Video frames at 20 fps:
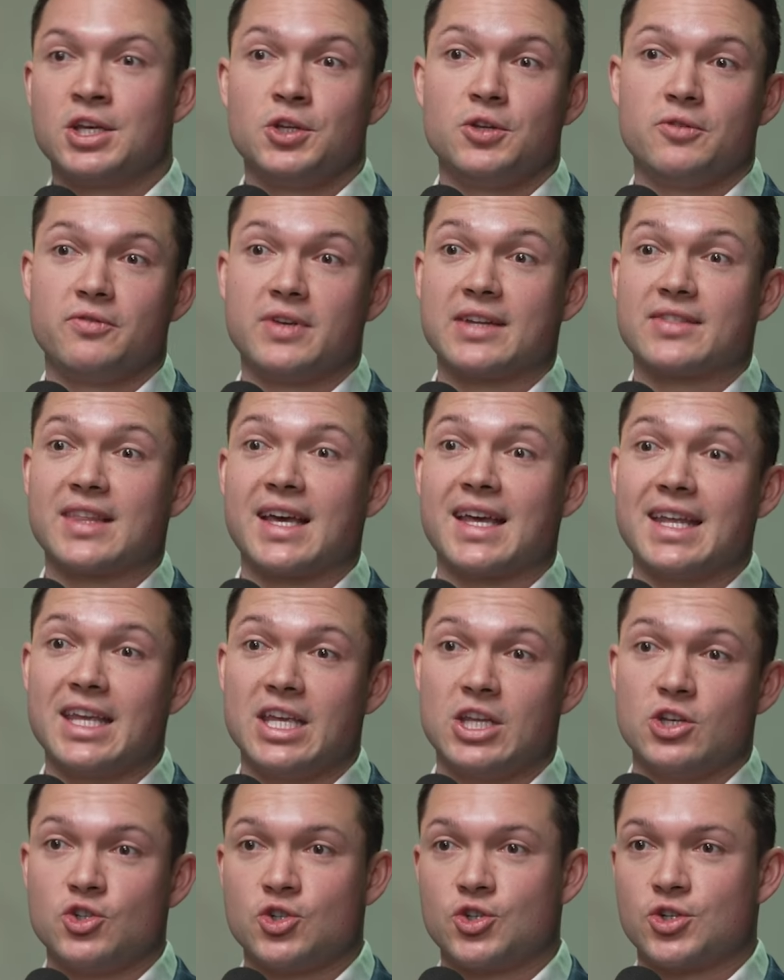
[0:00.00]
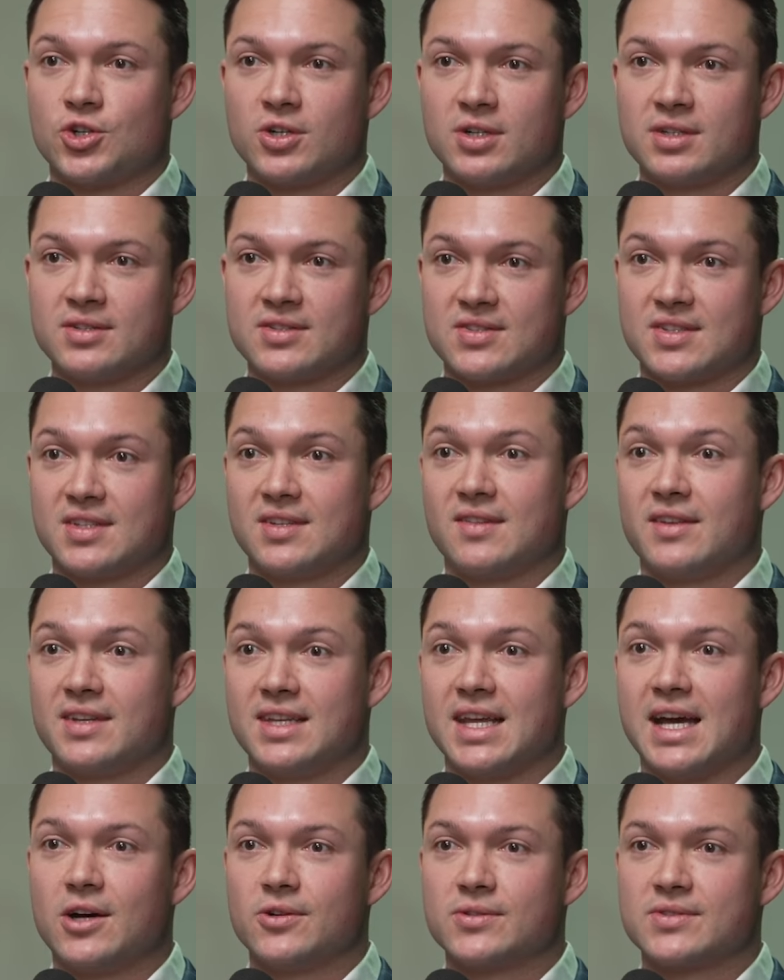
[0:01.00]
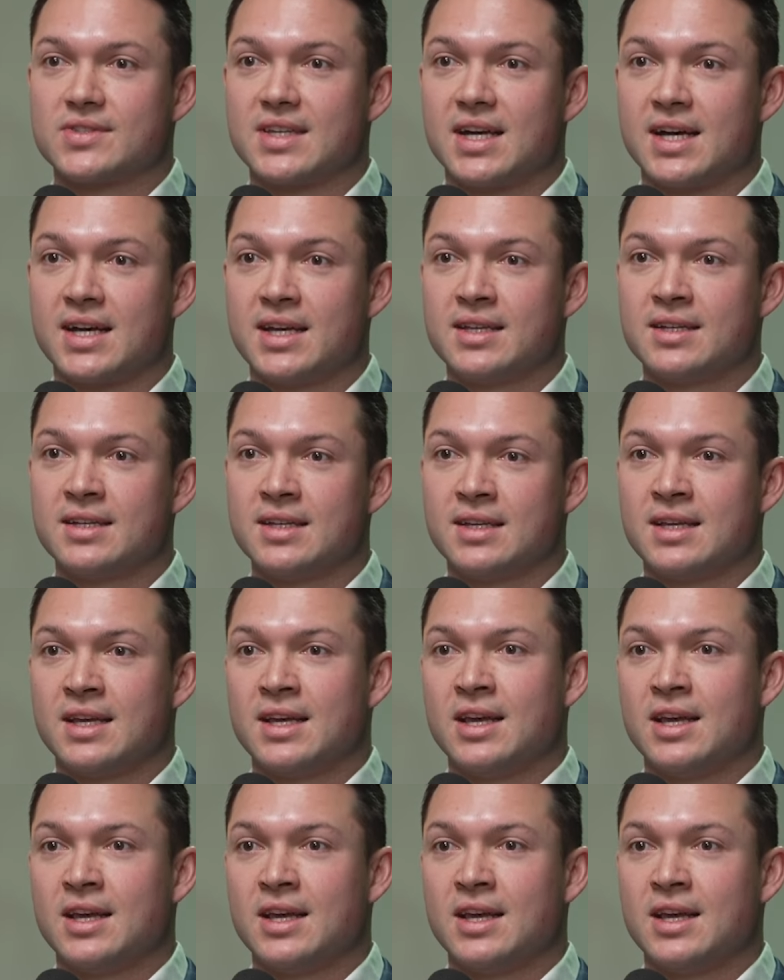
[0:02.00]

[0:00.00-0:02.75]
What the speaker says: You've got that insurance to the downside,